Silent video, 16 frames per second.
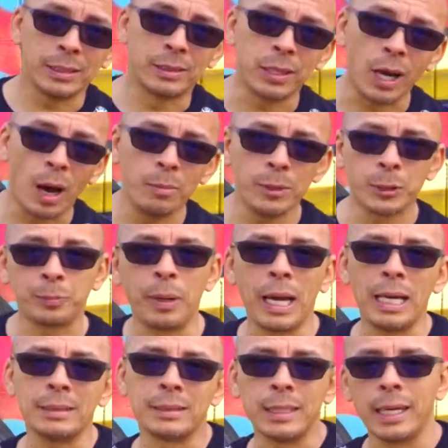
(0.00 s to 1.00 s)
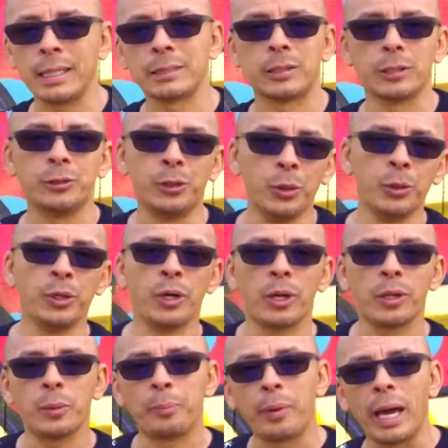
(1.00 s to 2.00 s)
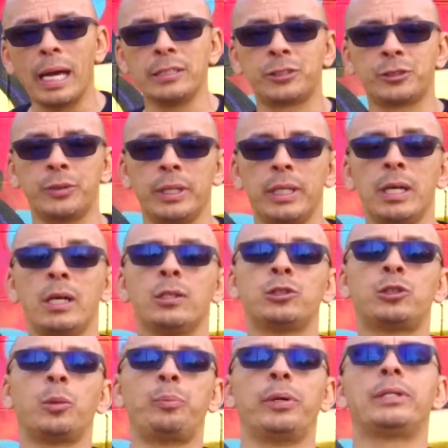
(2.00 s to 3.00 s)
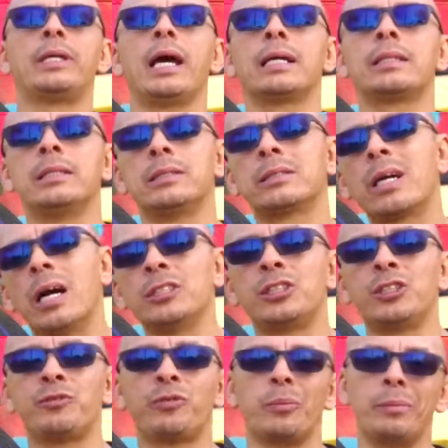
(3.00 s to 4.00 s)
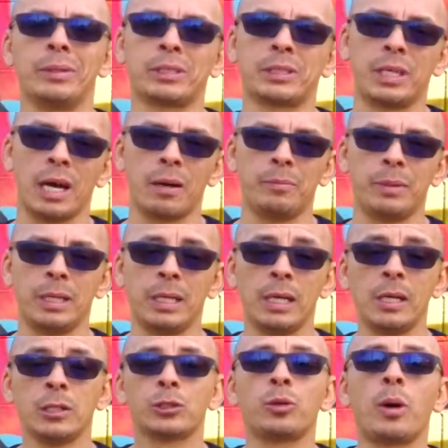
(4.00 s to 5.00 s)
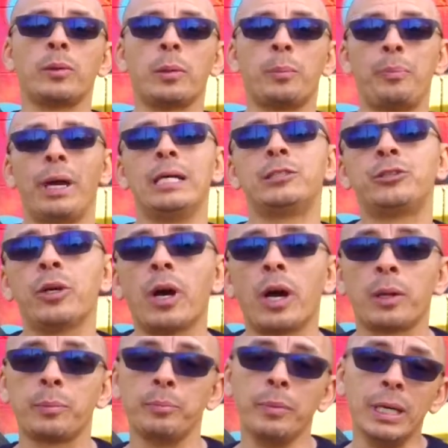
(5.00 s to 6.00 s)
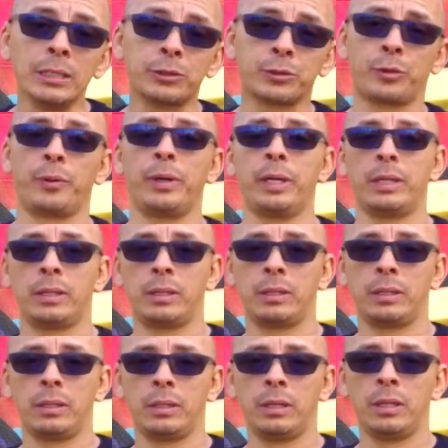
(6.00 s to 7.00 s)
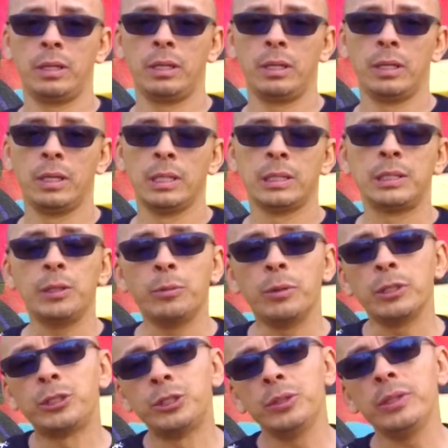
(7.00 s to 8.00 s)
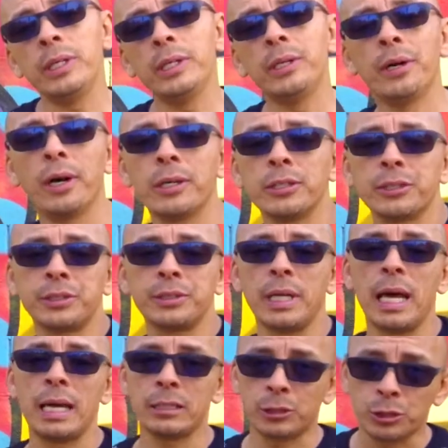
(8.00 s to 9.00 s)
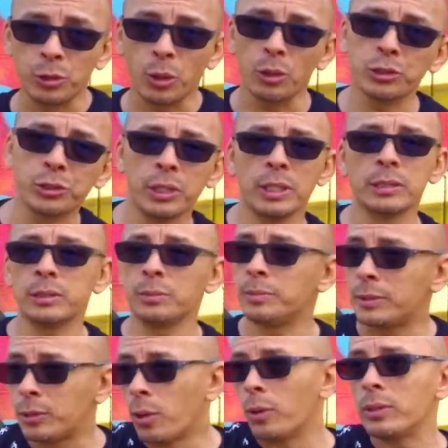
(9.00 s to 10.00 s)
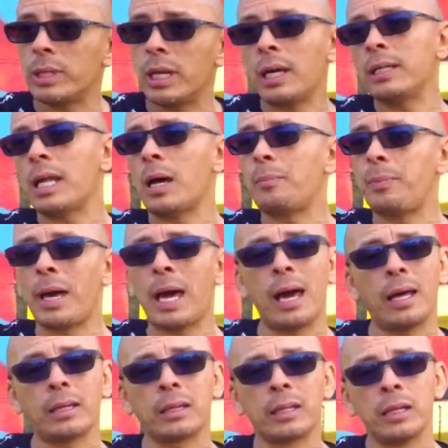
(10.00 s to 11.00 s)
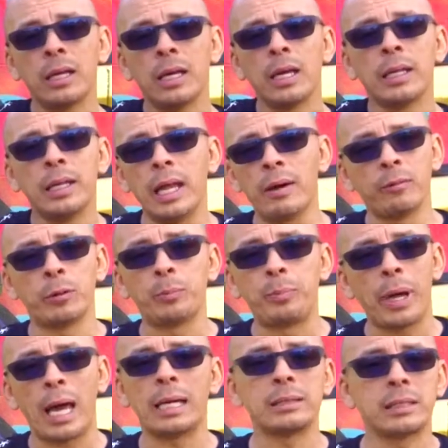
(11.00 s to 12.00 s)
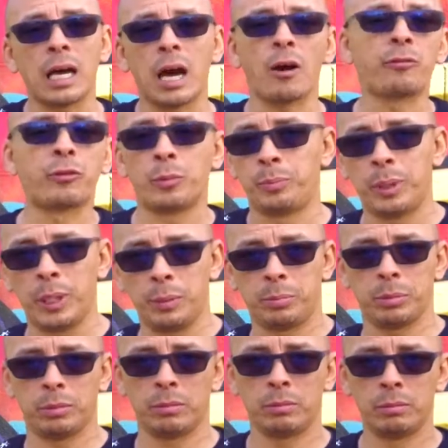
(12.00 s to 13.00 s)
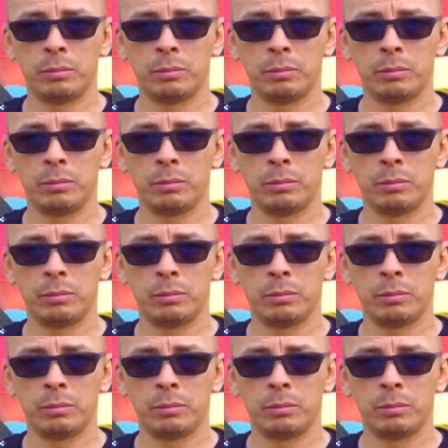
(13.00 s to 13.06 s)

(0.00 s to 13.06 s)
Thomas Paine said it's the duty of the patriot to protect his country from its government. So I'm the patriotic miscreant. See, what you need to understand, socialism, going down that path, never pans out for people.